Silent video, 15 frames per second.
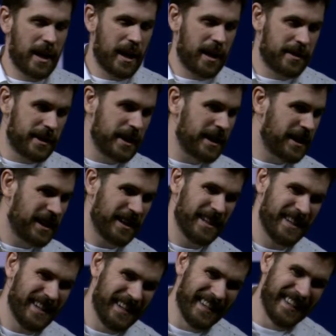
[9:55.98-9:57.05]
I think
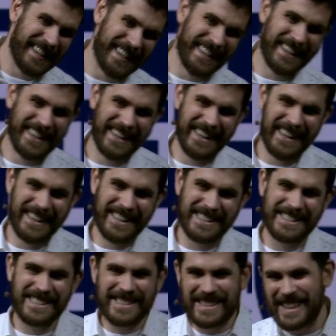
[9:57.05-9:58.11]
There's
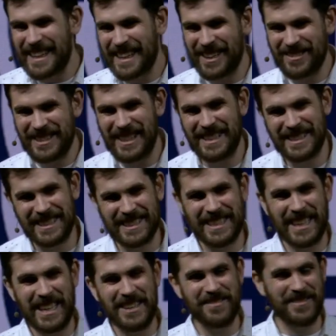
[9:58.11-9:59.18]
this thing I've said to the
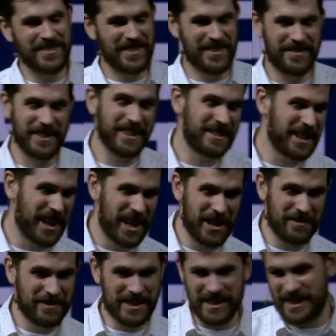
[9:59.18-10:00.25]
team a few
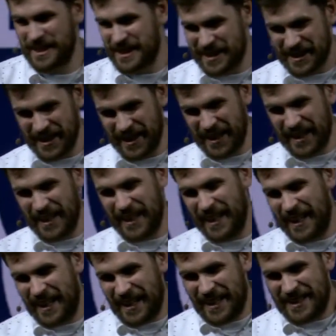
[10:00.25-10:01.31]
times, and it's
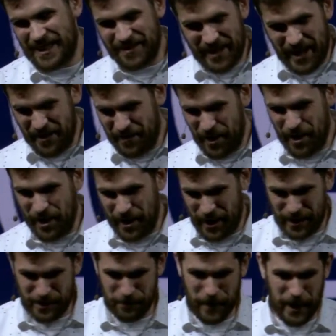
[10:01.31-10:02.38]
something I've heard
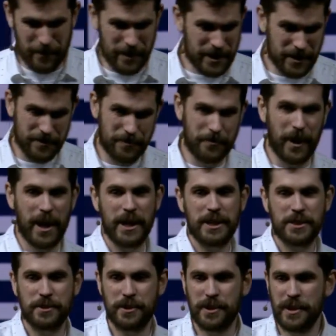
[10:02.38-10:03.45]
elsewhere, which is find
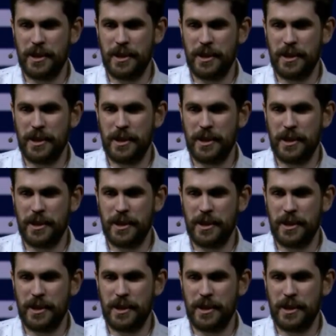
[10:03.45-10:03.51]
your